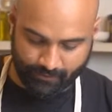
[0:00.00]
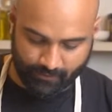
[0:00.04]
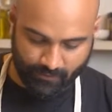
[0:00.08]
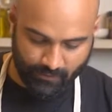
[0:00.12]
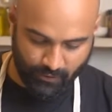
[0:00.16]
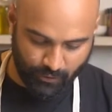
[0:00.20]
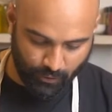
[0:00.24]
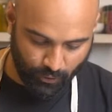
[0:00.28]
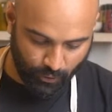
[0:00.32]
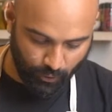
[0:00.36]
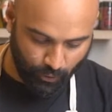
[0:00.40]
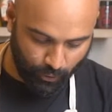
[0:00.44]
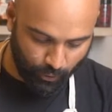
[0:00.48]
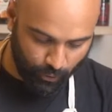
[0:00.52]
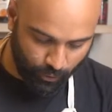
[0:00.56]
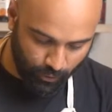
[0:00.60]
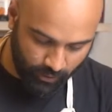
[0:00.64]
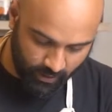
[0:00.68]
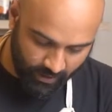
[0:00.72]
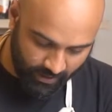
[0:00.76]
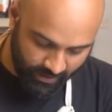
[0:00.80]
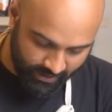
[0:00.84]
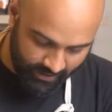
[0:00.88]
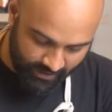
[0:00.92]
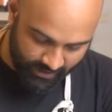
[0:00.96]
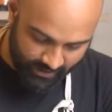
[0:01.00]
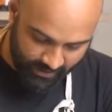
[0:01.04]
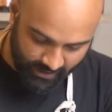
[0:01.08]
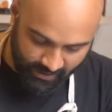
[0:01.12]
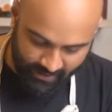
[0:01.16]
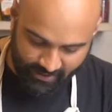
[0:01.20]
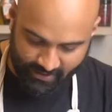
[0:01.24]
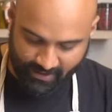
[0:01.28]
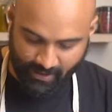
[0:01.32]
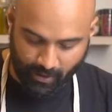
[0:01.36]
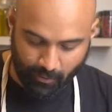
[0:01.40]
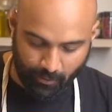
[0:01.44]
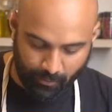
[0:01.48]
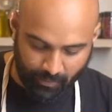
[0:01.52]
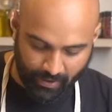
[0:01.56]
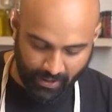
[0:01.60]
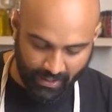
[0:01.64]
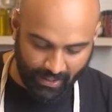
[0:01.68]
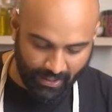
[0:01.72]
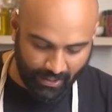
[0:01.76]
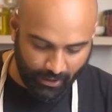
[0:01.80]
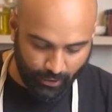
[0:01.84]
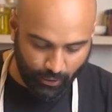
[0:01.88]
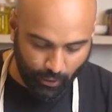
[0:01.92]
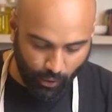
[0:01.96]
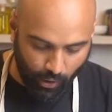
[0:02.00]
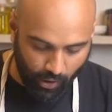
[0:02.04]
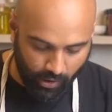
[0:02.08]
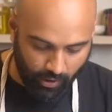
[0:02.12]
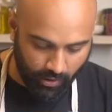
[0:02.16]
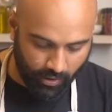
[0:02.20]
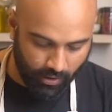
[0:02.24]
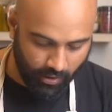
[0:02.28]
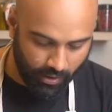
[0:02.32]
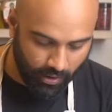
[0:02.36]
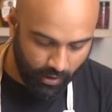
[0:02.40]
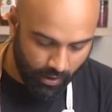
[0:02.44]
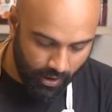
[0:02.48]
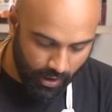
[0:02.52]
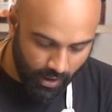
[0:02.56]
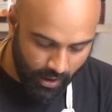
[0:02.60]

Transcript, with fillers: So this is completely docked.